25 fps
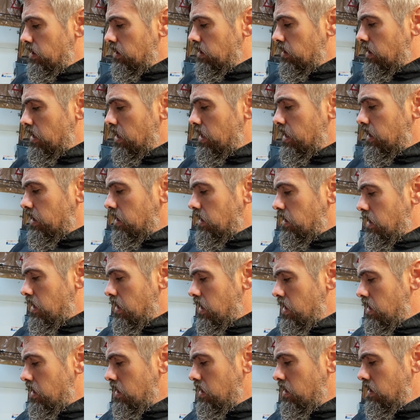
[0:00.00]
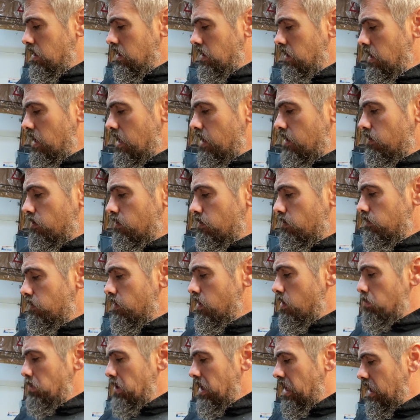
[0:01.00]
Like, uh, I don't know if
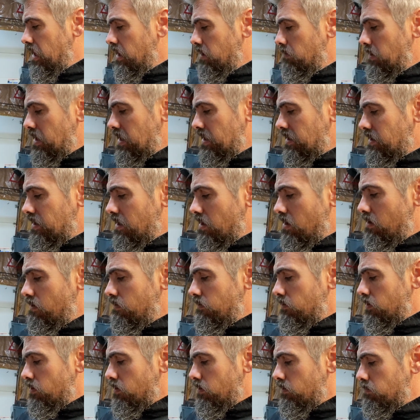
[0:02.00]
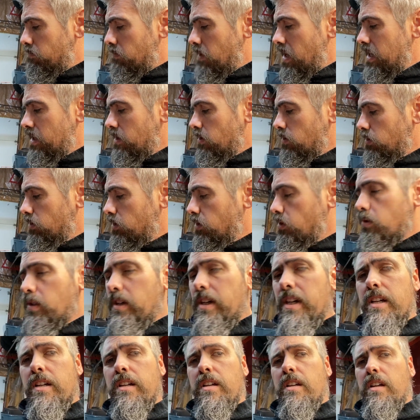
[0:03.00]
I'll paint it myself or Mike will do
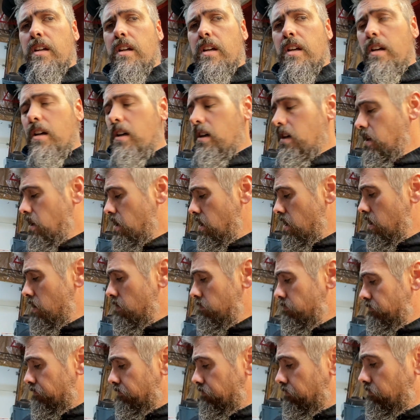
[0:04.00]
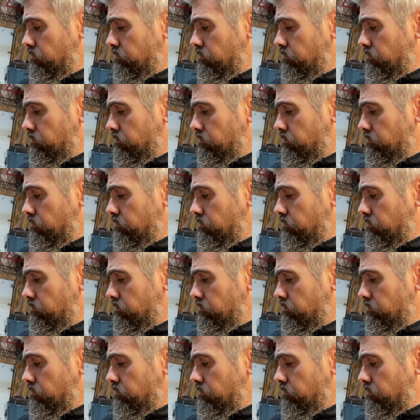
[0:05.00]
it. Um,